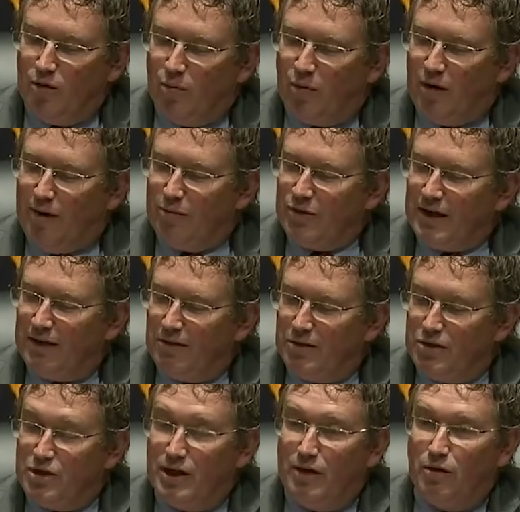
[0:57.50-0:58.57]
he'll probably go
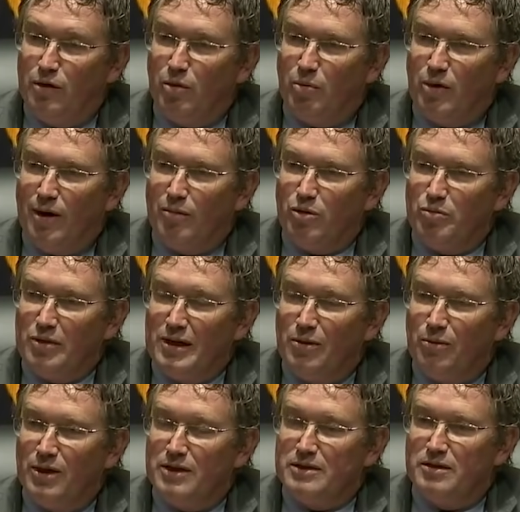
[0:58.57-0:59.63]
to jail, he'll probably be
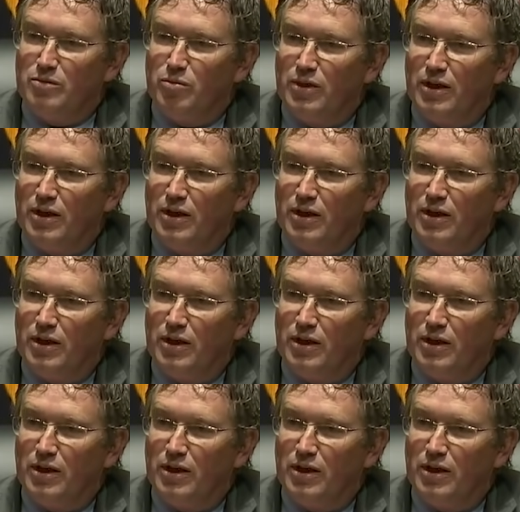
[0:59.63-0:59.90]
arrested,